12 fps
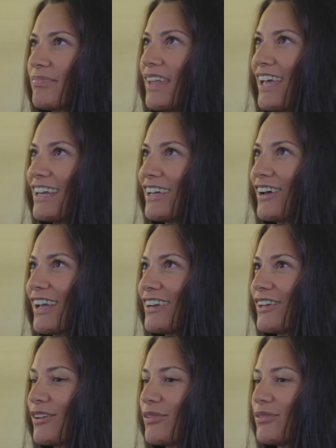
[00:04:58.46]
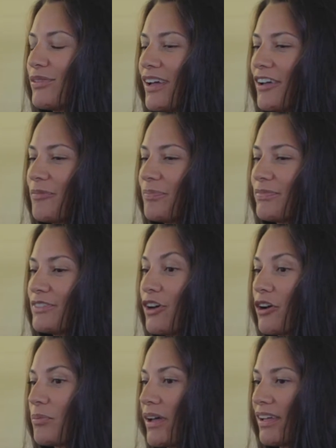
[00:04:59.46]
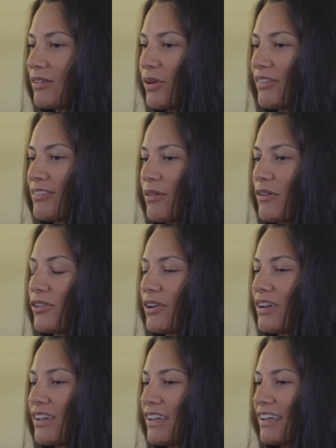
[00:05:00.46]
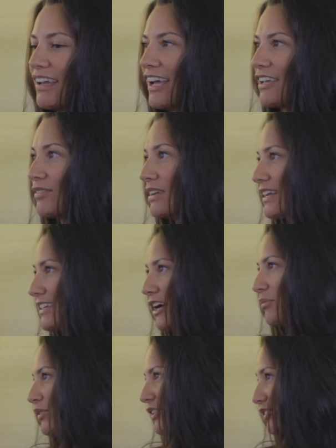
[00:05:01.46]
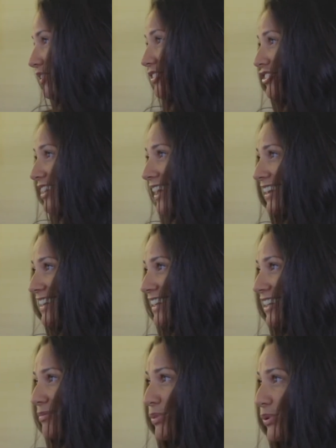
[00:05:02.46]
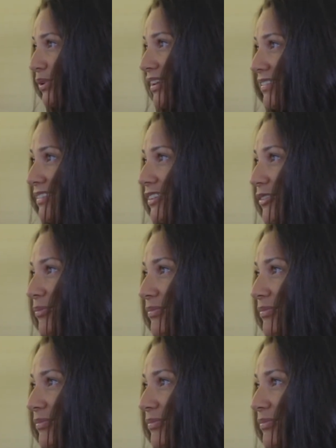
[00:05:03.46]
any kind of dogma whatsoever. I dabbled in Christianity, Buddhism,